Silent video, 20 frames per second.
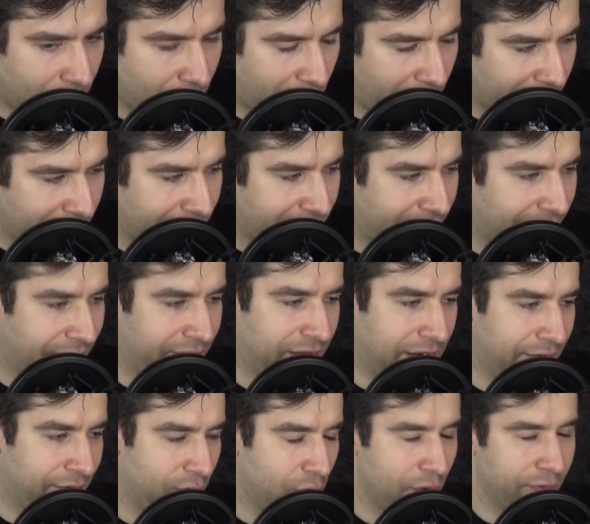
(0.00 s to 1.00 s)
Conor said it's
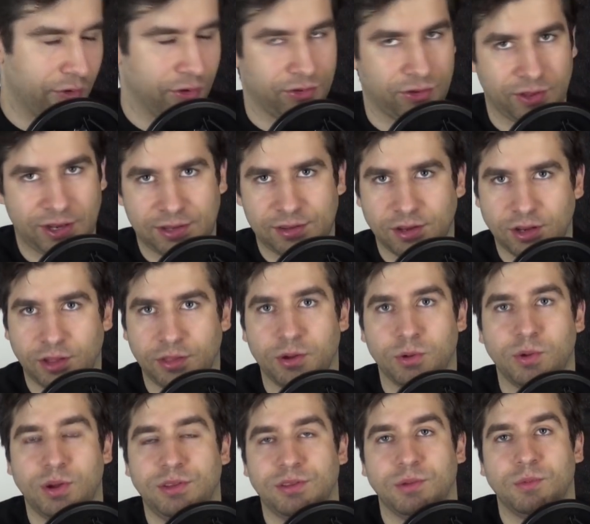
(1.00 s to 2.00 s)
never over, so that's
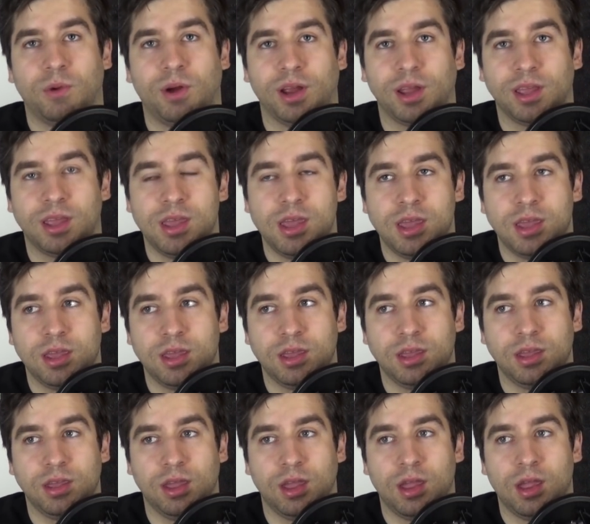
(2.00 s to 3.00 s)
another reason why
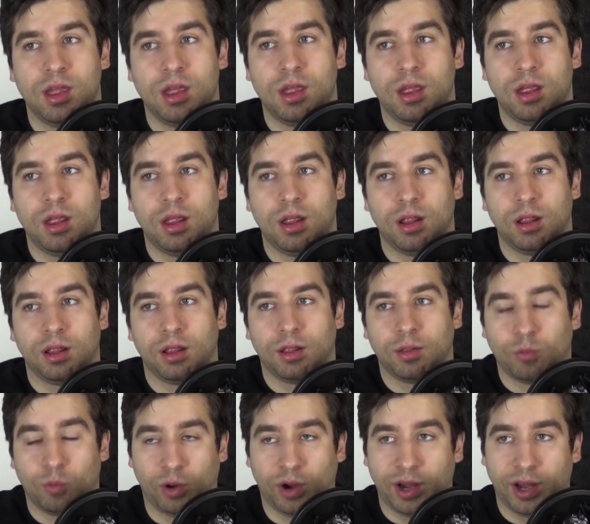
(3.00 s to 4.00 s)

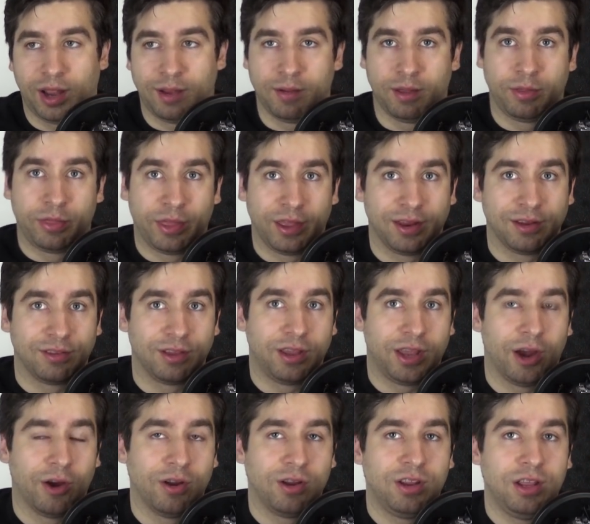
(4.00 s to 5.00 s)
I think it's a
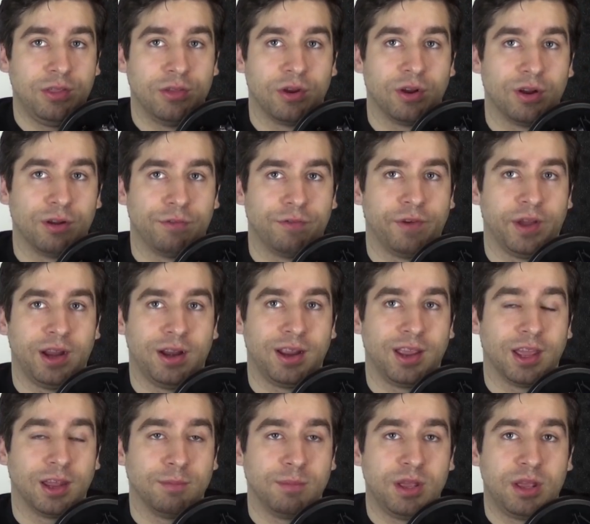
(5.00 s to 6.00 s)
guarantee they're going to fight
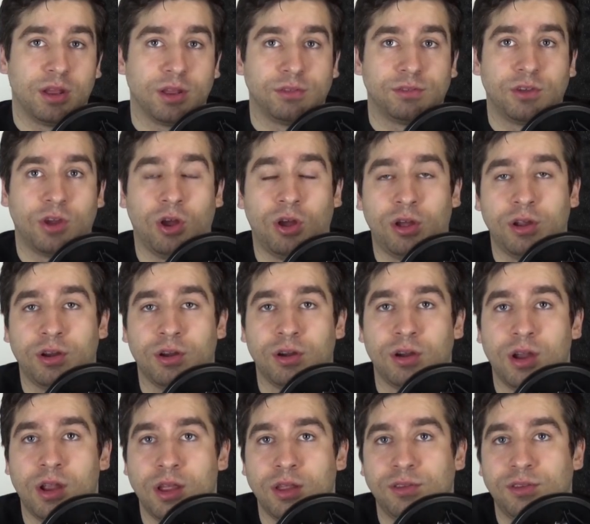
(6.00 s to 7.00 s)
again, because
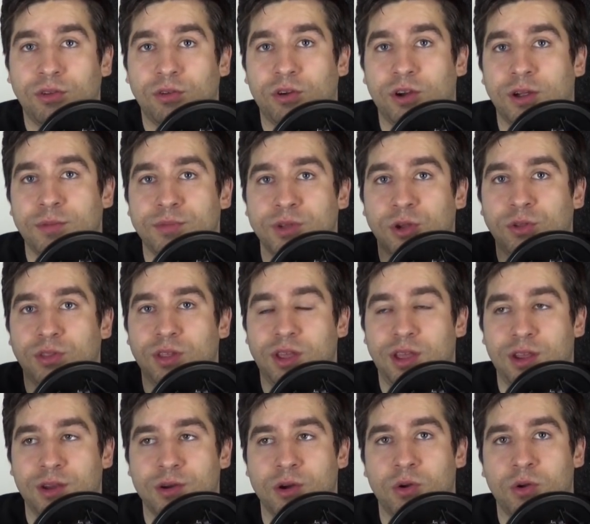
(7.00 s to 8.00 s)
Conor still comes out the
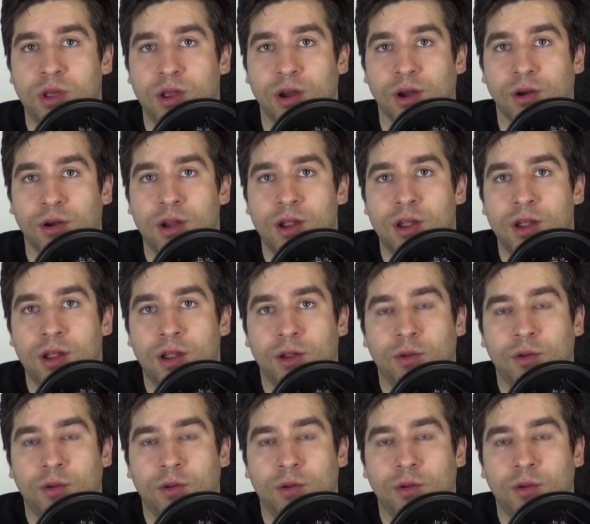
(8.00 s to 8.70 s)
hero here